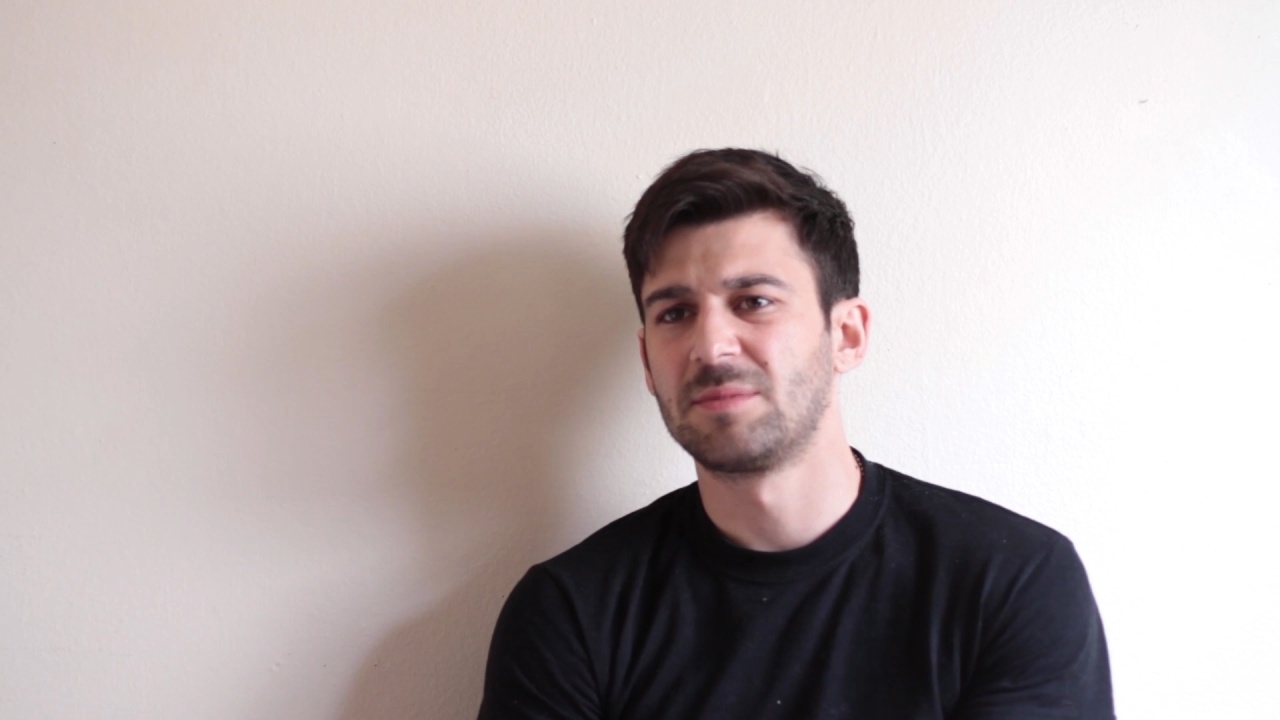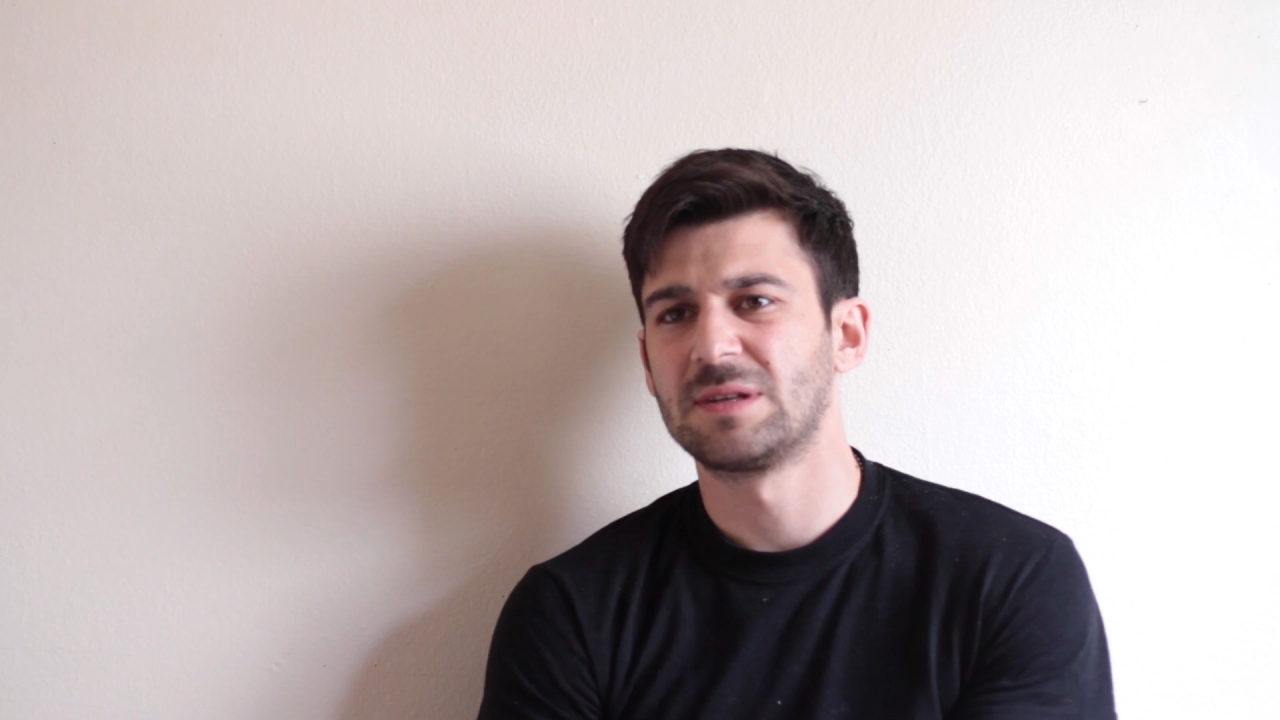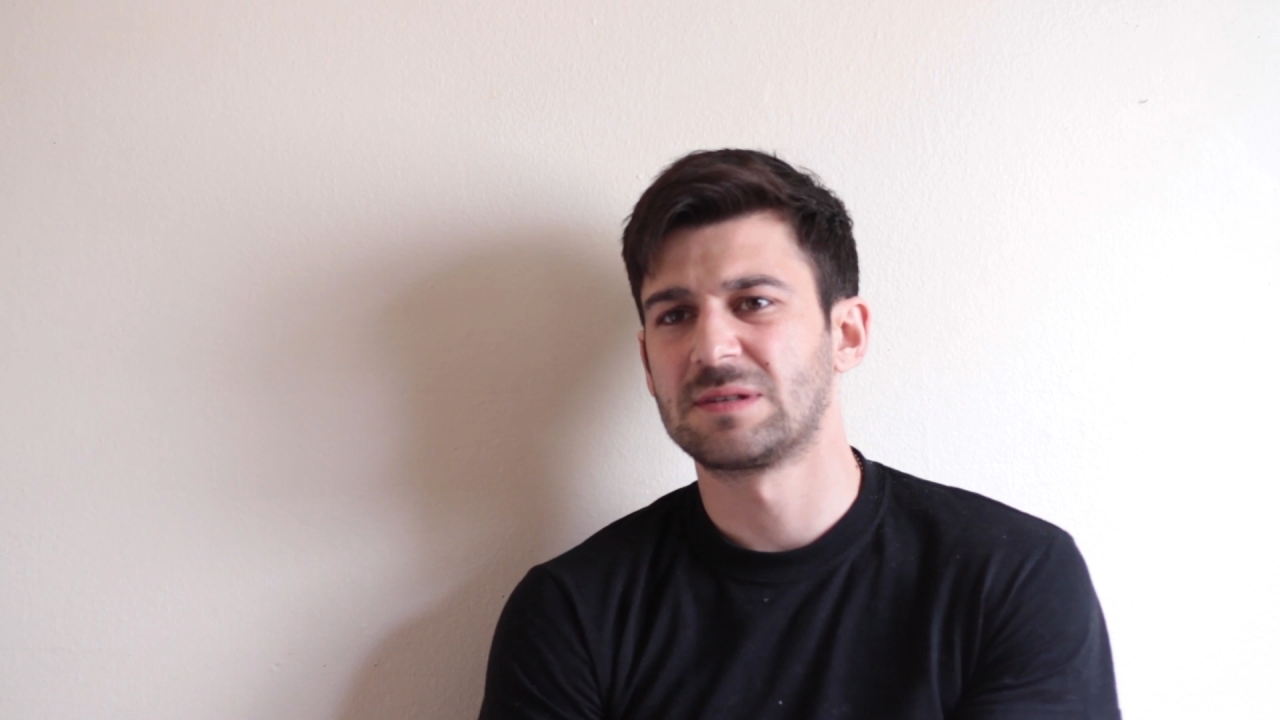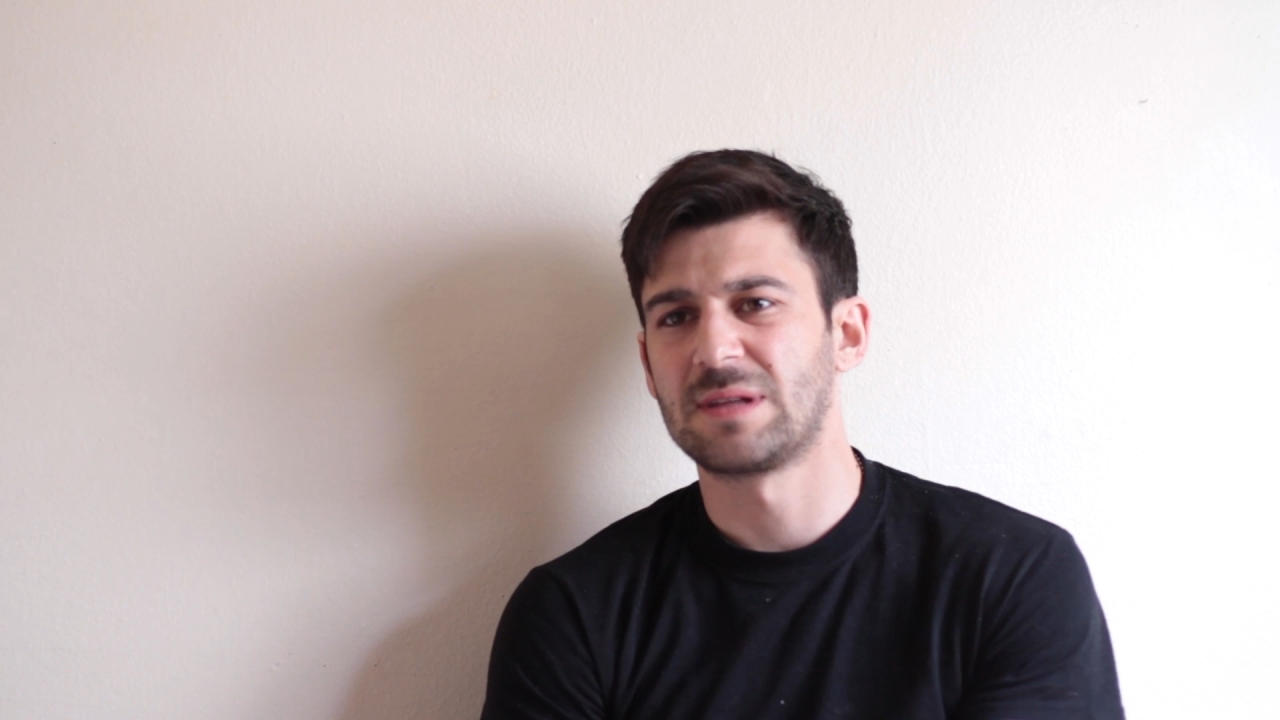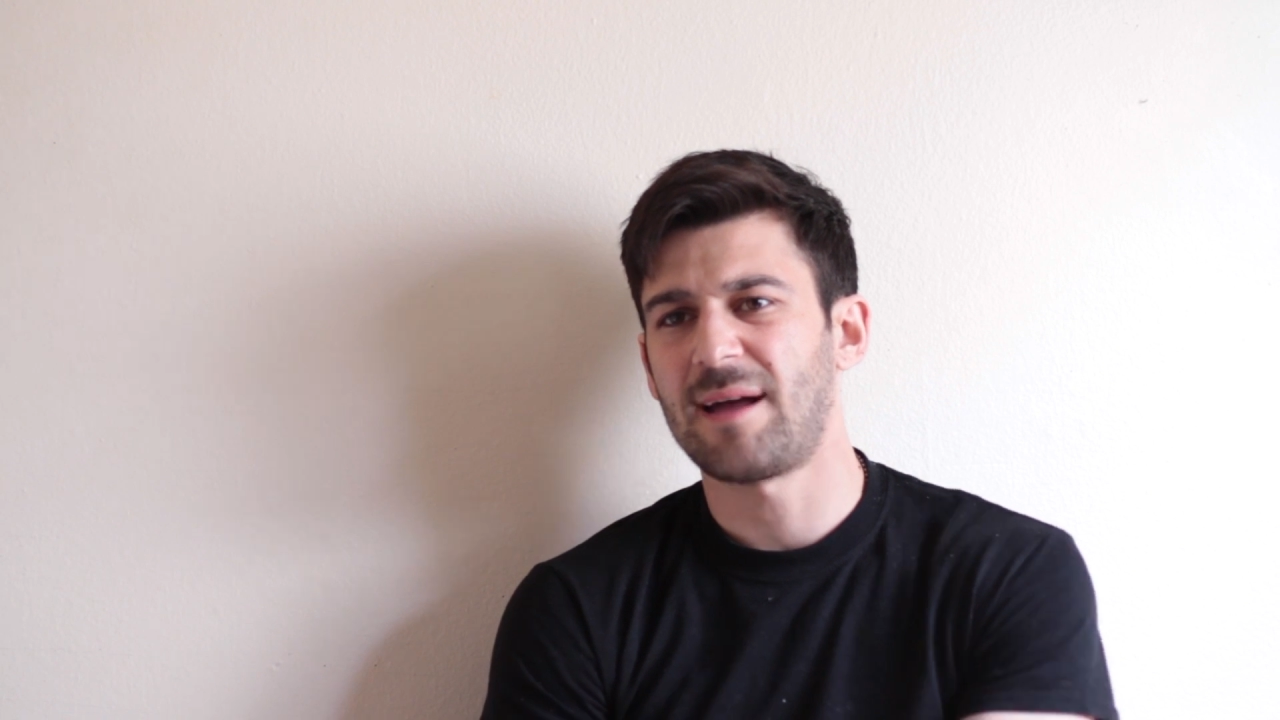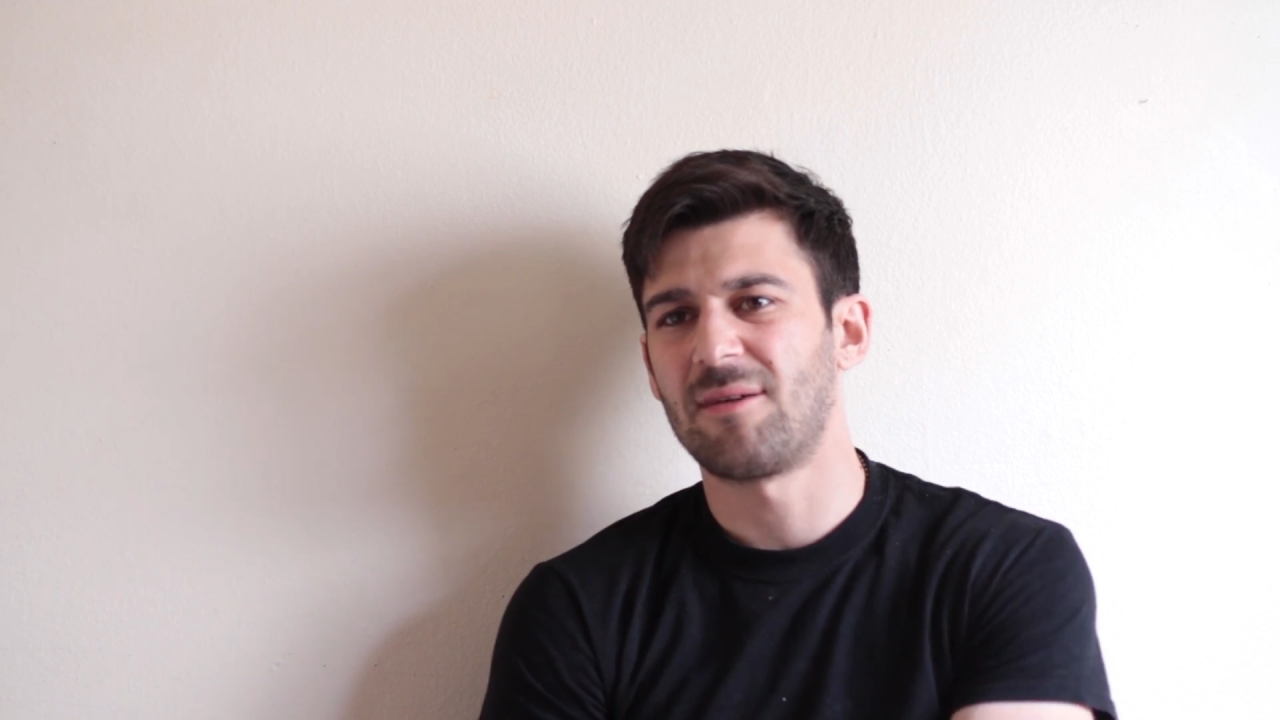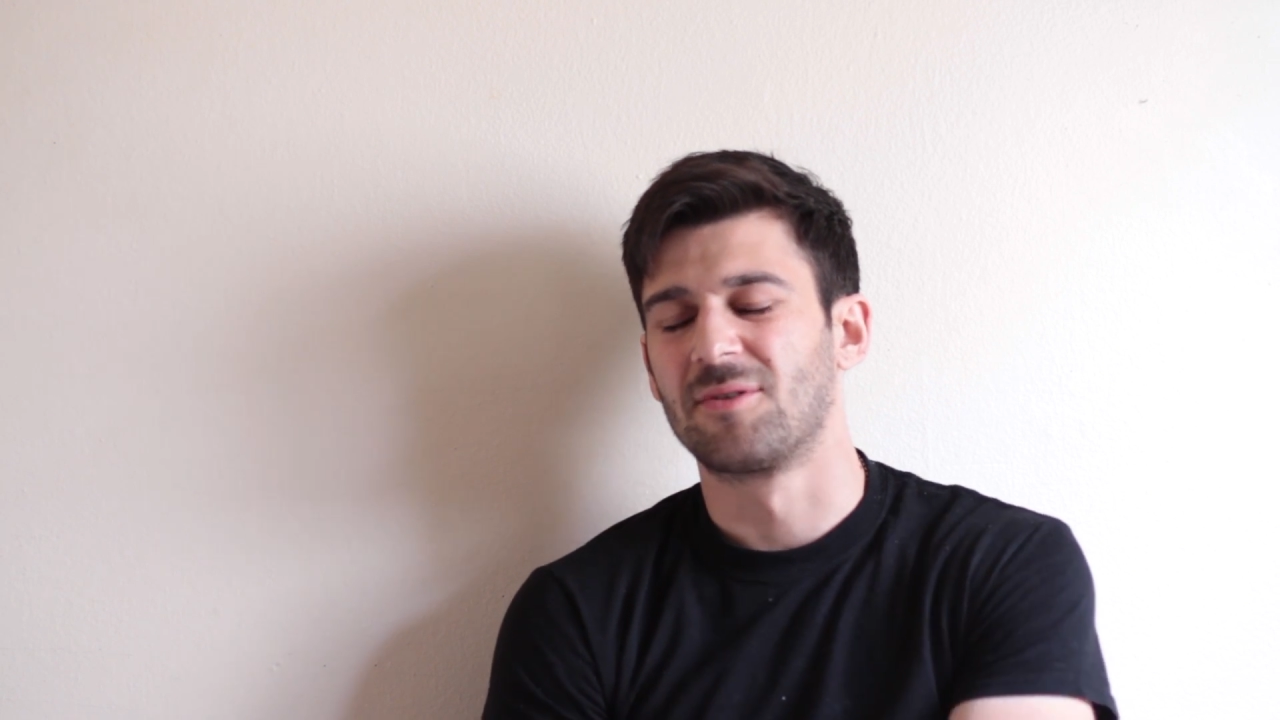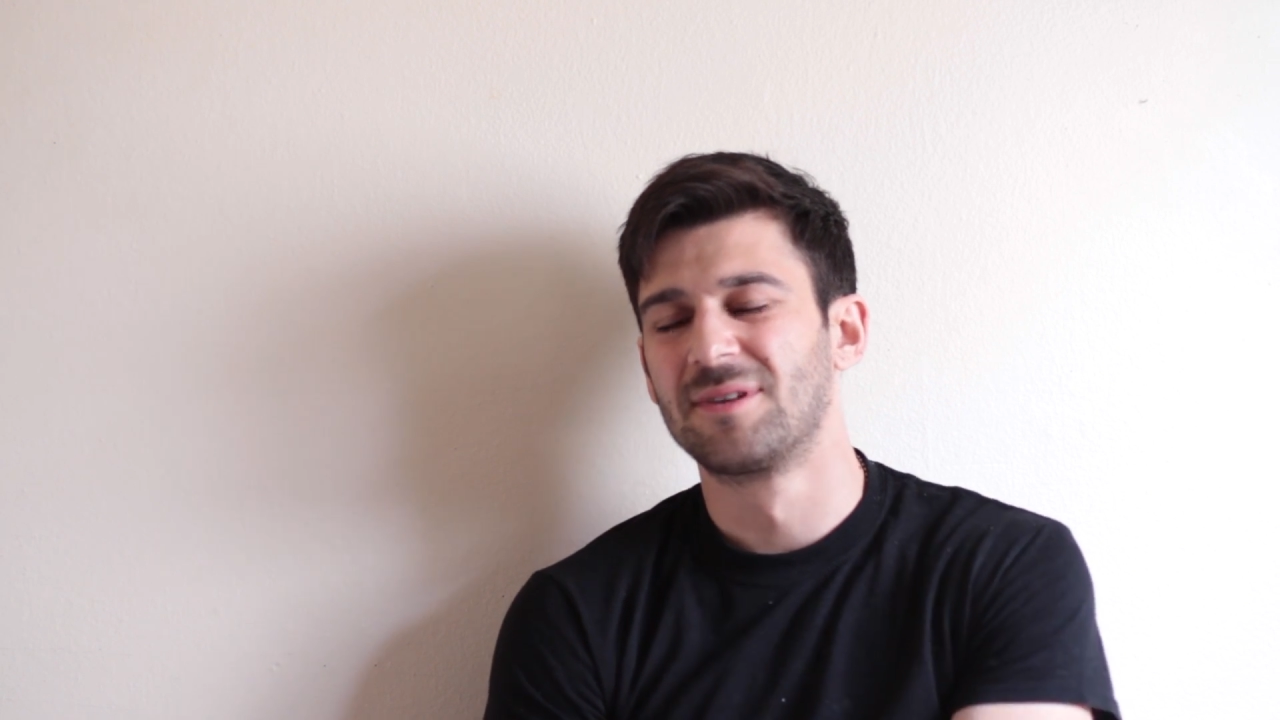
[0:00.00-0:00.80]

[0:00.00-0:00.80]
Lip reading: me this now?